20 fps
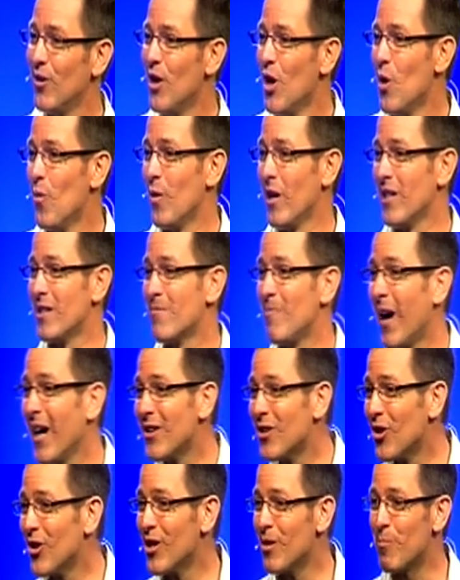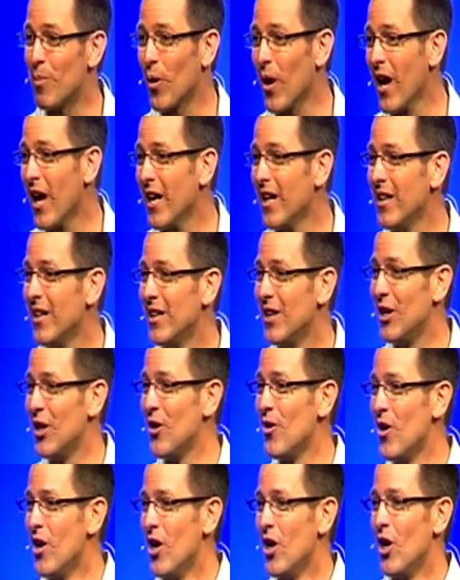When it's my turn to pray,
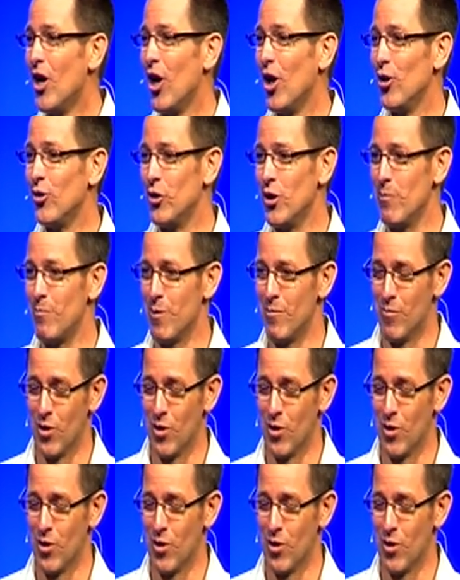I'll deepen